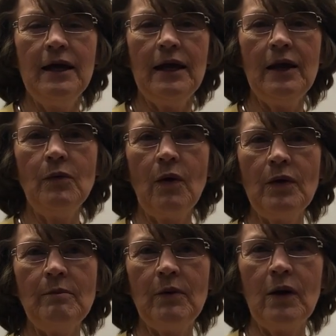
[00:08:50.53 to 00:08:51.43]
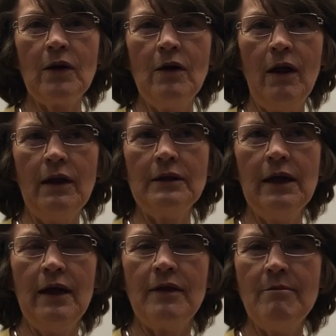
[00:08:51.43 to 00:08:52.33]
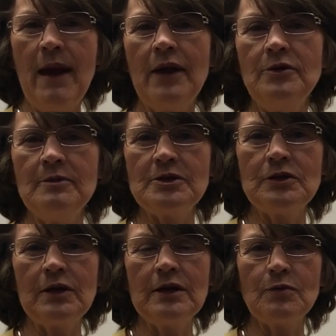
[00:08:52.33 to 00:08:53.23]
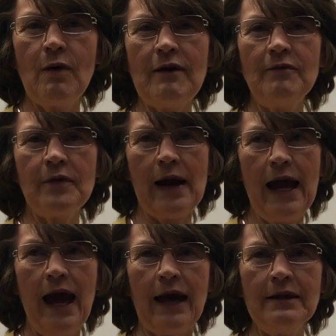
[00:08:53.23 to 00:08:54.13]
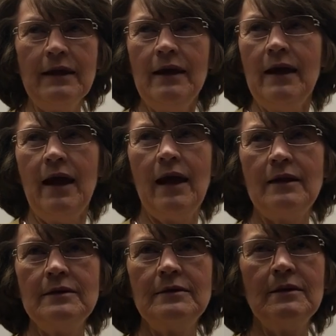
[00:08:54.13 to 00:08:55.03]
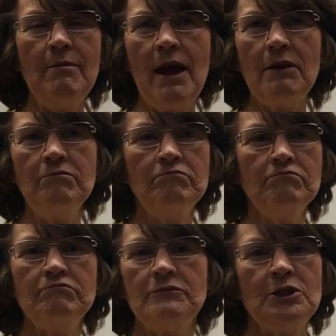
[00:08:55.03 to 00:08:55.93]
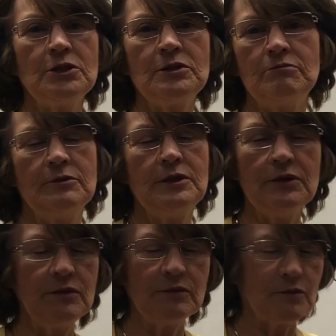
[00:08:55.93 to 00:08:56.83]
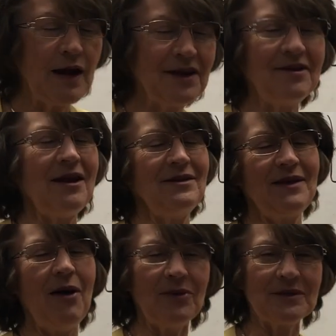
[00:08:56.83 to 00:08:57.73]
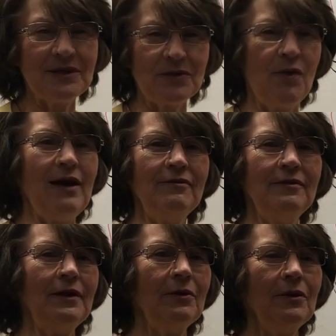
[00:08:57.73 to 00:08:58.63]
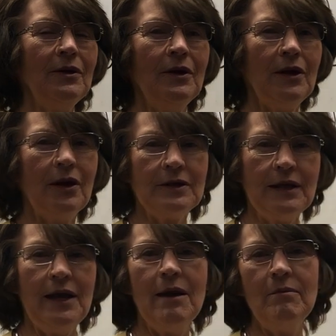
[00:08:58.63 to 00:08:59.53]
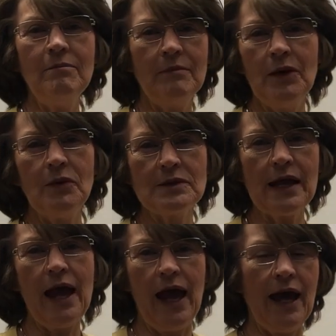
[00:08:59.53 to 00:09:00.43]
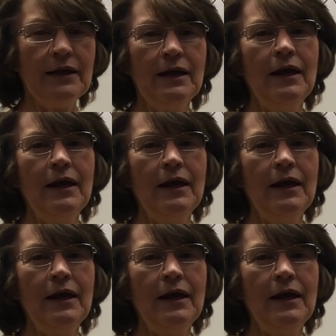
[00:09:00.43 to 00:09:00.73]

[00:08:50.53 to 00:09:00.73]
He wrote a book called The Man Who Mistook His Wife for a Hat. And the man just didn't recognize that was his wife. To him, it was a hat.